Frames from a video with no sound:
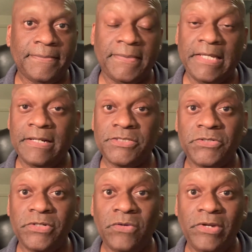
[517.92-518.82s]
They're not
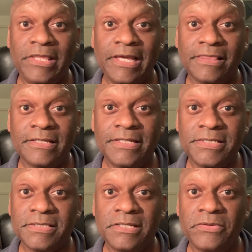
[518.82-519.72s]
turning away the
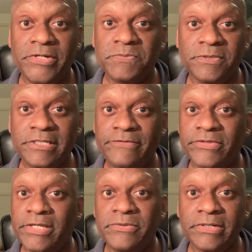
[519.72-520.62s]
Athletics, and they always believed
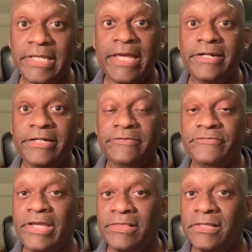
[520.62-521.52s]
that they were a candidate
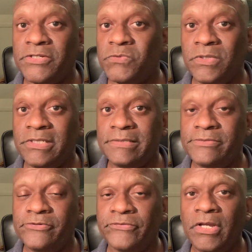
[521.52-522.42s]
if the Athletics wanted to
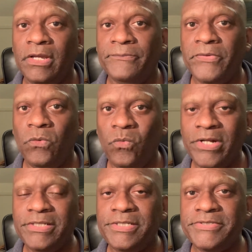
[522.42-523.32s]
move. But
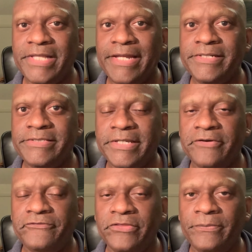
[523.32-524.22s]
what does that
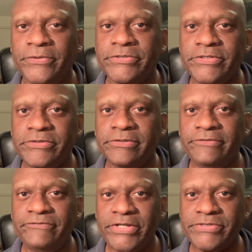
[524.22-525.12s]
entail for their potential
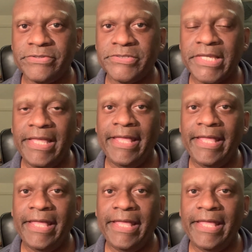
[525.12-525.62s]
investors?